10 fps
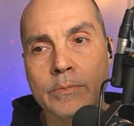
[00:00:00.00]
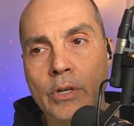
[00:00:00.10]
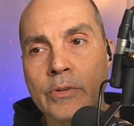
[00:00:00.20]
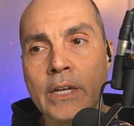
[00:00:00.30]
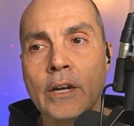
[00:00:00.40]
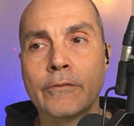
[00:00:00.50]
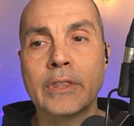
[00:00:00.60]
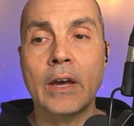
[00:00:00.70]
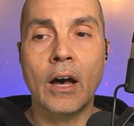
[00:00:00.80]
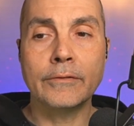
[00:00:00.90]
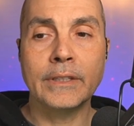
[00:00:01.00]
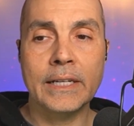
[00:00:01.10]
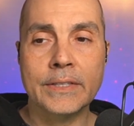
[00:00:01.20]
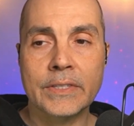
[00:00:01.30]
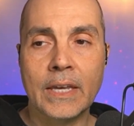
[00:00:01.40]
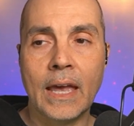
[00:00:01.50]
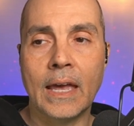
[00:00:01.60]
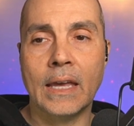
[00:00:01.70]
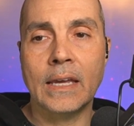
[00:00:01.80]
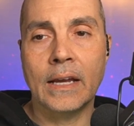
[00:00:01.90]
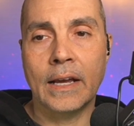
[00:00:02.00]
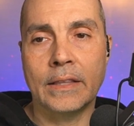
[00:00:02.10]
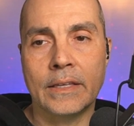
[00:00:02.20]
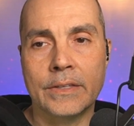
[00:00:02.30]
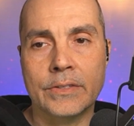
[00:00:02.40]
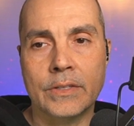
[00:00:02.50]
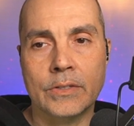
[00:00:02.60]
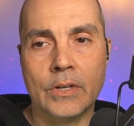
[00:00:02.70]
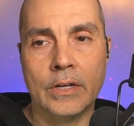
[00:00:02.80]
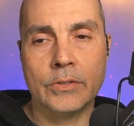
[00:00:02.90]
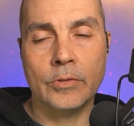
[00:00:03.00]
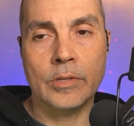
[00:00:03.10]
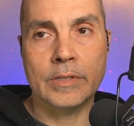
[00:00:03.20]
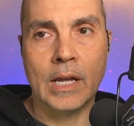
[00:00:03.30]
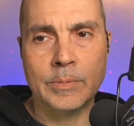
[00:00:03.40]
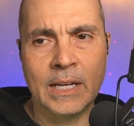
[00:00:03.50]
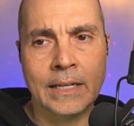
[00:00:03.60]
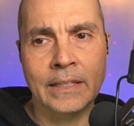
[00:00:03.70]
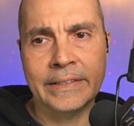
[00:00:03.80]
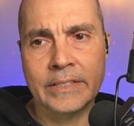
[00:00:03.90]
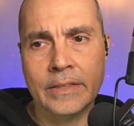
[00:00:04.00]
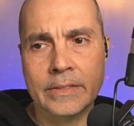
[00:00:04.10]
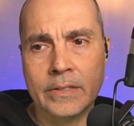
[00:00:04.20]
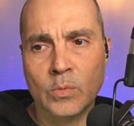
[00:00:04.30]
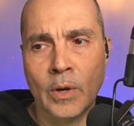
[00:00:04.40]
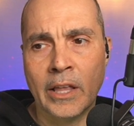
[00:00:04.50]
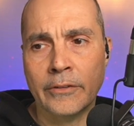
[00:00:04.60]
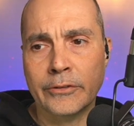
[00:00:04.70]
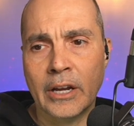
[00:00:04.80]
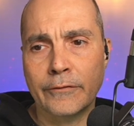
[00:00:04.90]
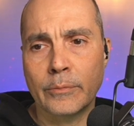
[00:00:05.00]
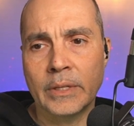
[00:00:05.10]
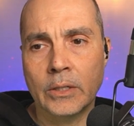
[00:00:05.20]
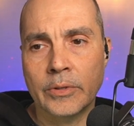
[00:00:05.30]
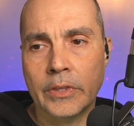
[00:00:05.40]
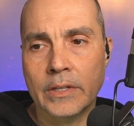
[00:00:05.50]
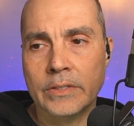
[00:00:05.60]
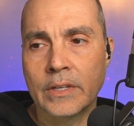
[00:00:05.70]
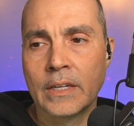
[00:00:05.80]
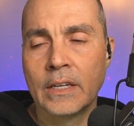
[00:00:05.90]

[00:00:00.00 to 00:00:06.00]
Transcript: So for the offline CA, and this talks through the steps, and I can link to this as well if you're not familiar with this.